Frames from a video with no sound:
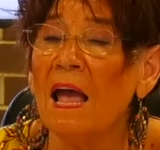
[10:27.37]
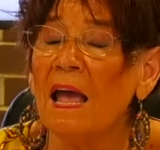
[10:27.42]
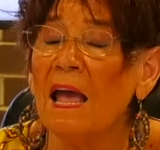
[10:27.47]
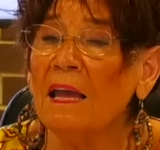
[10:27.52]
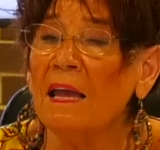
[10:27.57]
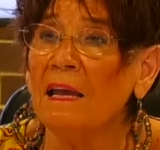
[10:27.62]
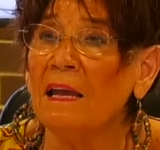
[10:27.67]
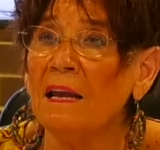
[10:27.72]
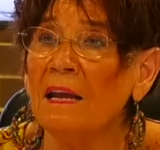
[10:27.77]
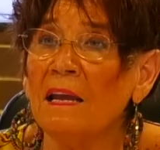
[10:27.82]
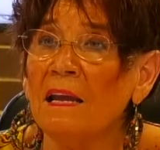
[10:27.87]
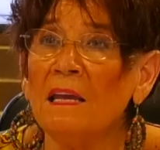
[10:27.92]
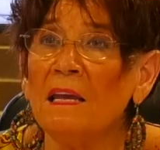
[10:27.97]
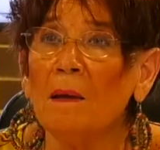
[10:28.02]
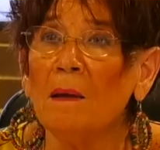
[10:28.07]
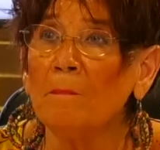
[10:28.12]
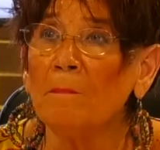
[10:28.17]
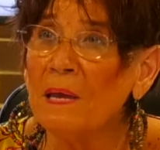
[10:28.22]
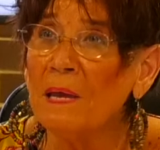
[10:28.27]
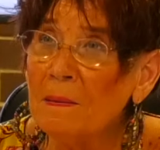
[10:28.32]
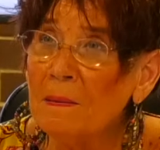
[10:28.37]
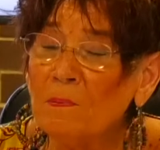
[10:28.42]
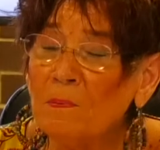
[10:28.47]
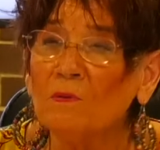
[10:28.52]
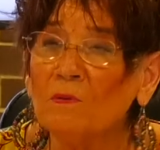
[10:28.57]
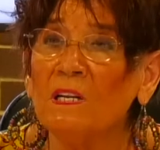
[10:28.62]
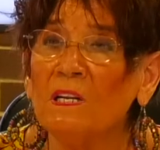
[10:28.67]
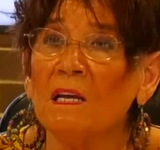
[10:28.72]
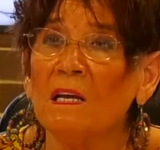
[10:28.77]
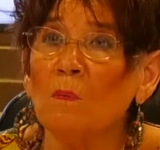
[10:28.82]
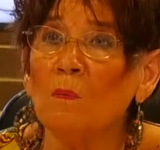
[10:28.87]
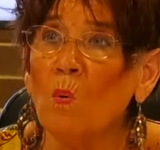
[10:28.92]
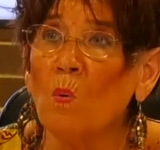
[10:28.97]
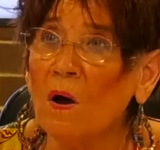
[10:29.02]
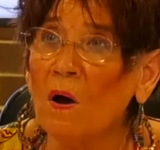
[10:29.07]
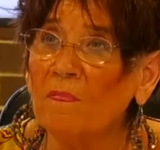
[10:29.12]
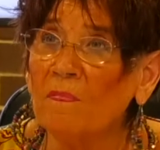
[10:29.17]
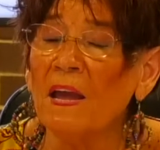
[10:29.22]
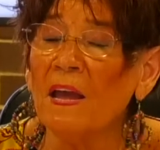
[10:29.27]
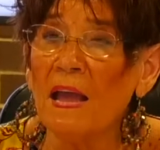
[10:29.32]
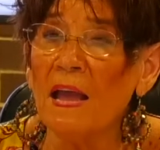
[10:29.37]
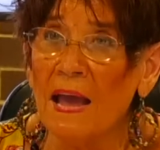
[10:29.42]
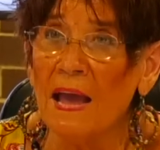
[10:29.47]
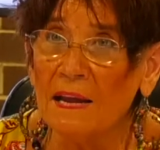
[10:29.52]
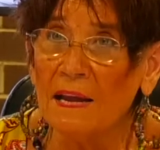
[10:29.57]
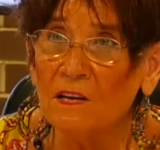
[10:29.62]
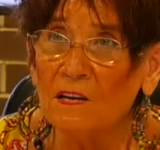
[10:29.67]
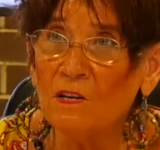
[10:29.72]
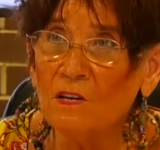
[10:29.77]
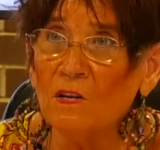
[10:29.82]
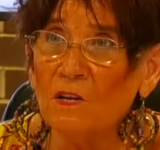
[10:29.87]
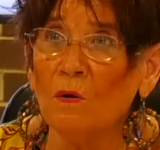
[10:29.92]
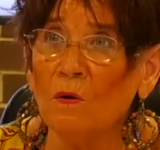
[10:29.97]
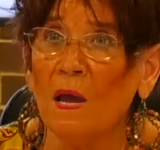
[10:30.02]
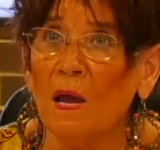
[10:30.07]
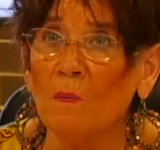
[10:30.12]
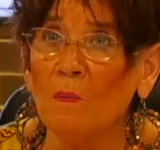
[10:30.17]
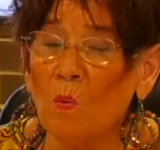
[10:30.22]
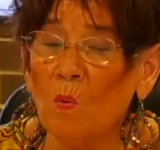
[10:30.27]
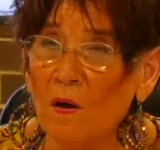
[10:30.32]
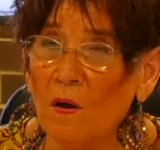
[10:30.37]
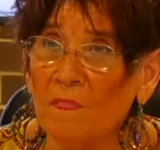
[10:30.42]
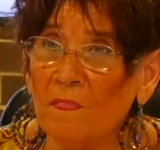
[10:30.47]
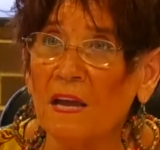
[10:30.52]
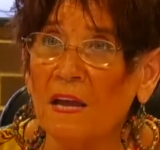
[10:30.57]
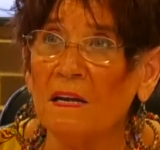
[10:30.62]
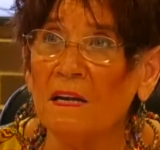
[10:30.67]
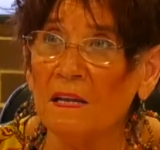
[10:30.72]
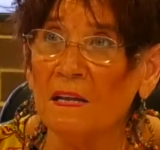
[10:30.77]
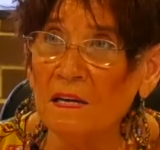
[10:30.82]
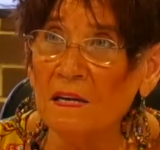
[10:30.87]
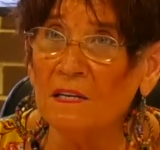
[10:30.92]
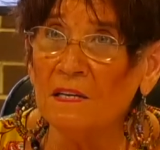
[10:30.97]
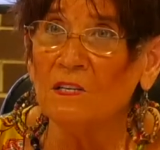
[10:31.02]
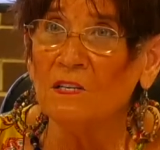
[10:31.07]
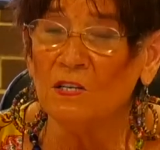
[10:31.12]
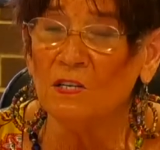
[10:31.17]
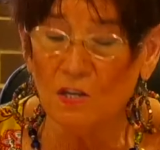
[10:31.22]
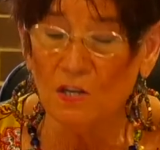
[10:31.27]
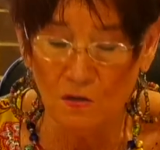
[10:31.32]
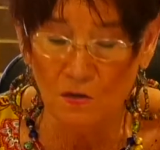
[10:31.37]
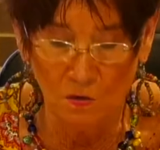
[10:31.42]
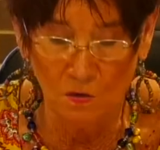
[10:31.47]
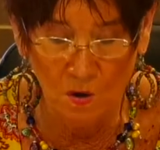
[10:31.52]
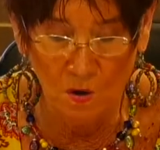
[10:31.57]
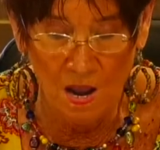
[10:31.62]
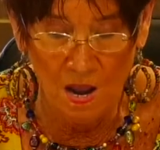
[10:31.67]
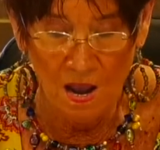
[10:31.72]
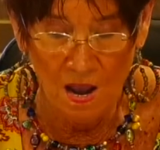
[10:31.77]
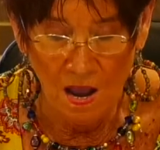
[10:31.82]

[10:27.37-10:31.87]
and yet people did what they had to do and what they needed to do